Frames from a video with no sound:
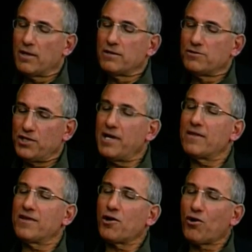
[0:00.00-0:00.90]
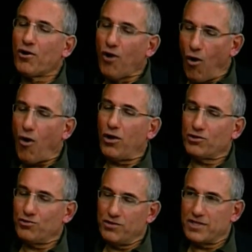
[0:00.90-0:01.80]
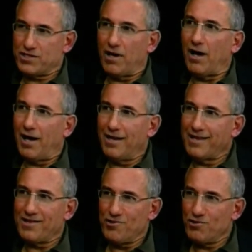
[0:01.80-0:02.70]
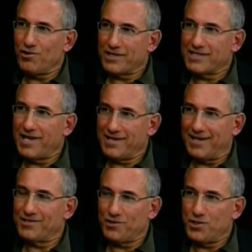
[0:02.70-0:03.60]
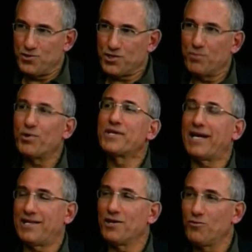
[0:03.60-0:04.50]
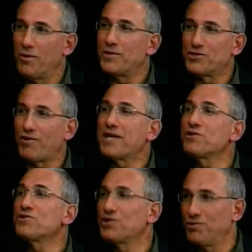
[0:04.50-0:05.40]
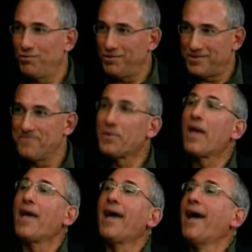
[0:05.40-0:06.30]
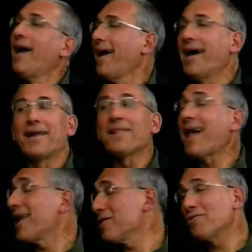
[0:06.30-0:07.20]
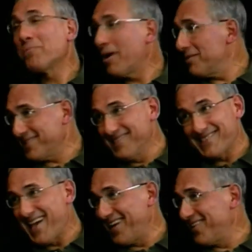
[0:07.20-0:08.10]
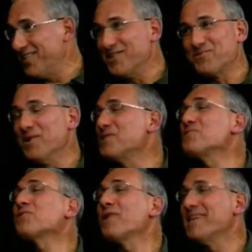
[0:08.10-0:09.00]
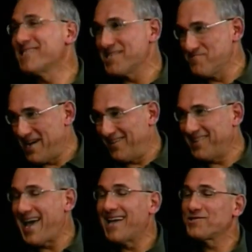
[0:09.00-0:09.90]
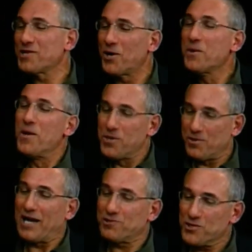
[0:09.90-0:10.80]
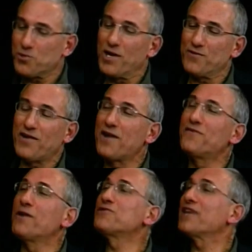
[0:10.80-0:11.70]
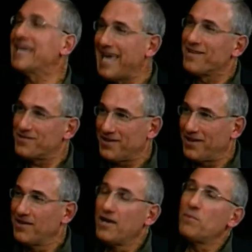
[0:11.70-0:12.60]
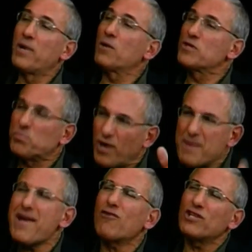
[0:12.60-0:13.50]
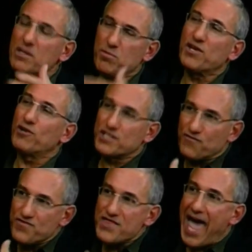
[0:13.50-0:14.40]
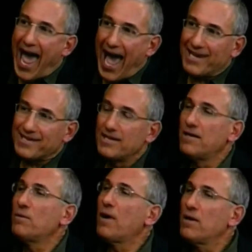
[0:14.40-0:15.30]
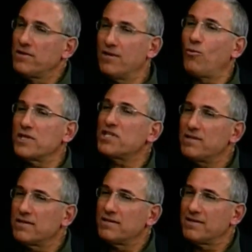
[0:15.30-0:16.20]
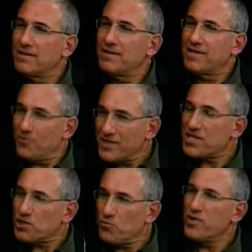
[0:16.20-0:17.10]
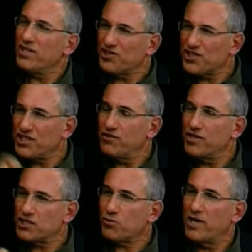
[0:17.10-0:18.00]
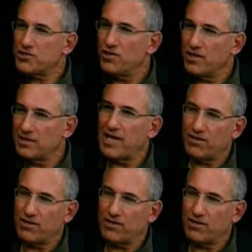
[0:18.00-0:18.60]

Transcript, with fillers: she had the gall to decide that the New York State Constitution protected a woman's right to choose. And a lot of the Republican senators weren't too crazy about that, so there were actually twenty-five votes against her. But okay. It was primarily because of that. Right. There wasn't the, there wasn't the real serious questioning like